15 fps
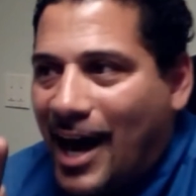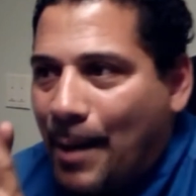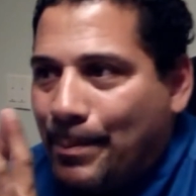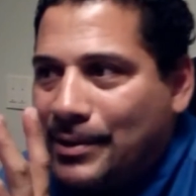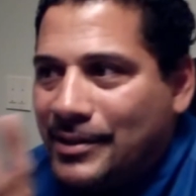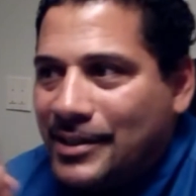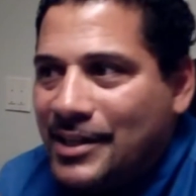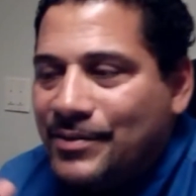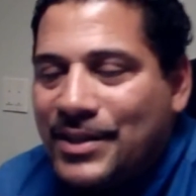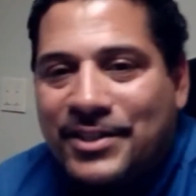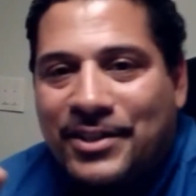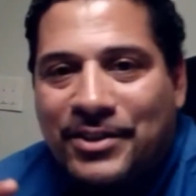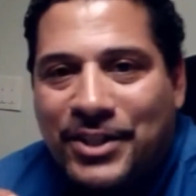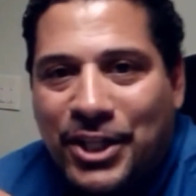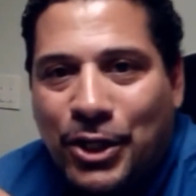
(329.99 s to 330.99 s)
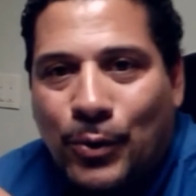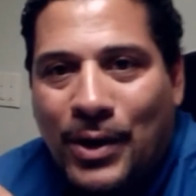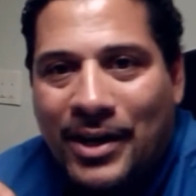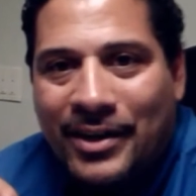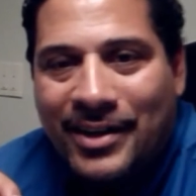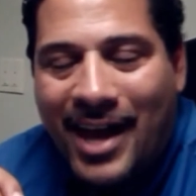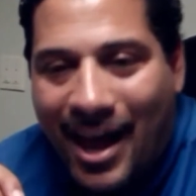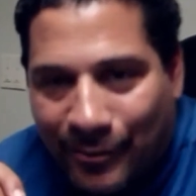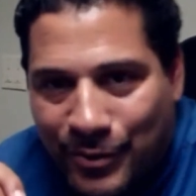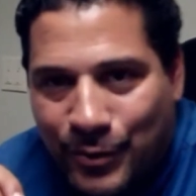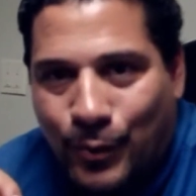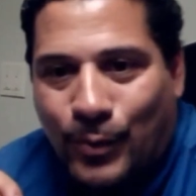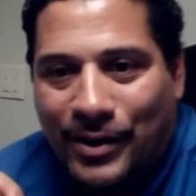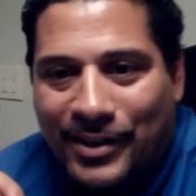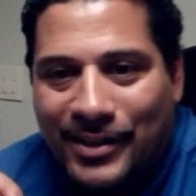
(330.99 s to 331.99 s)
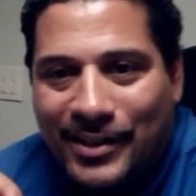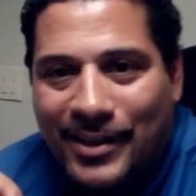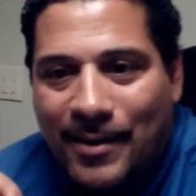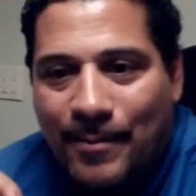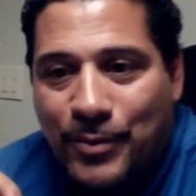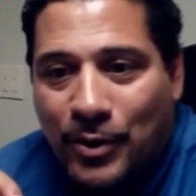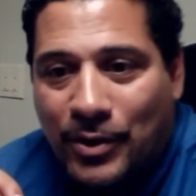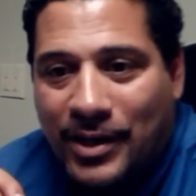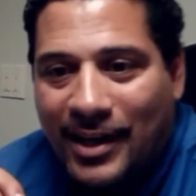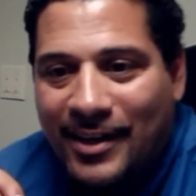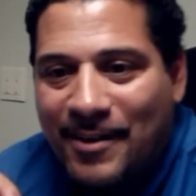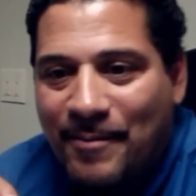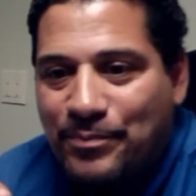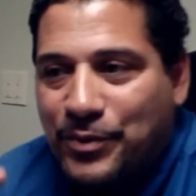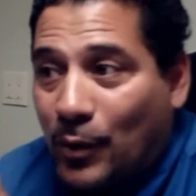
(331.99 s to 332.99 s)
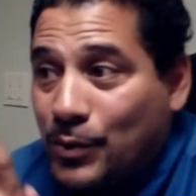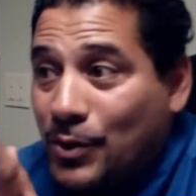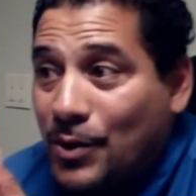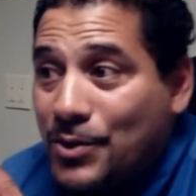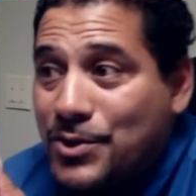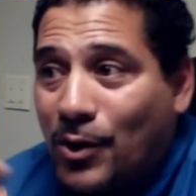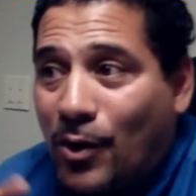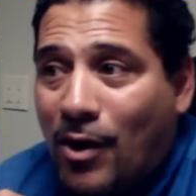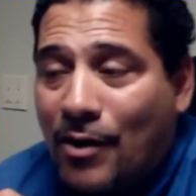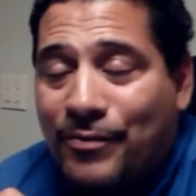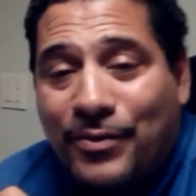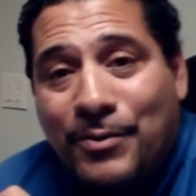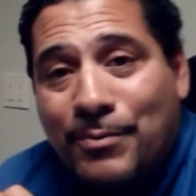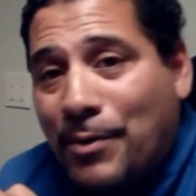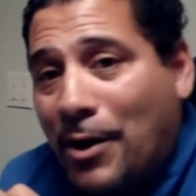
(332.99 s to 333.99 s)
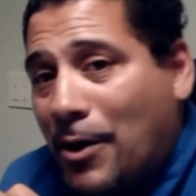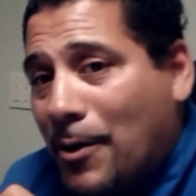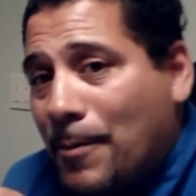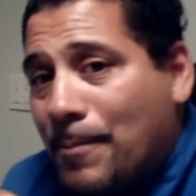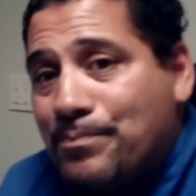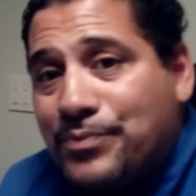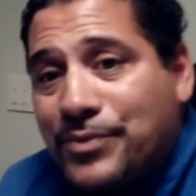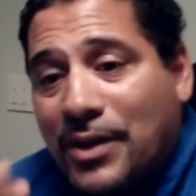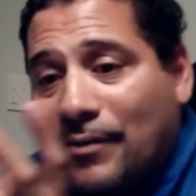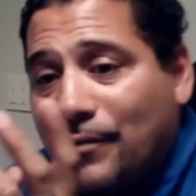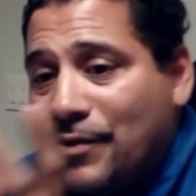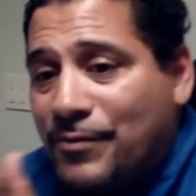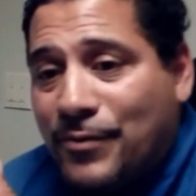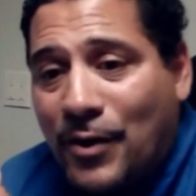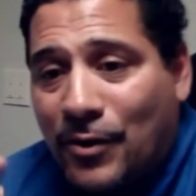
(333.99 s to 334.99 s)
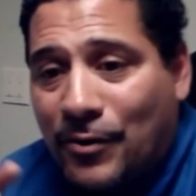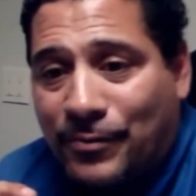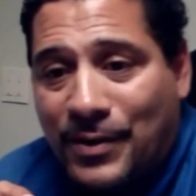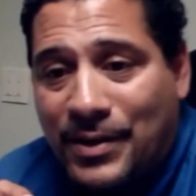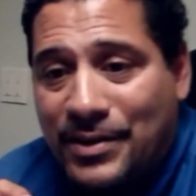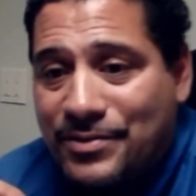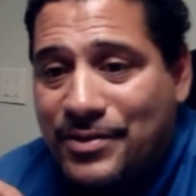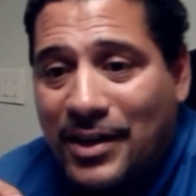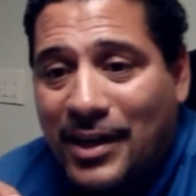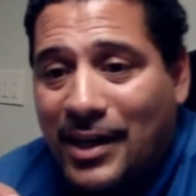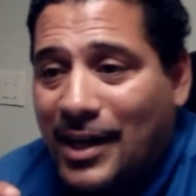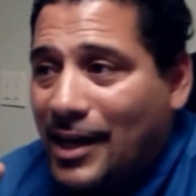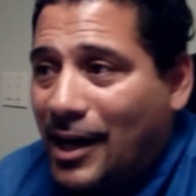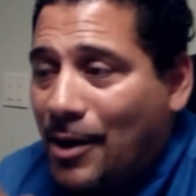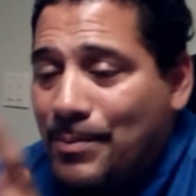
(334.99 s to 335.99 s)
I believe there's a deal in everyone. Okay? We also offer referral fees.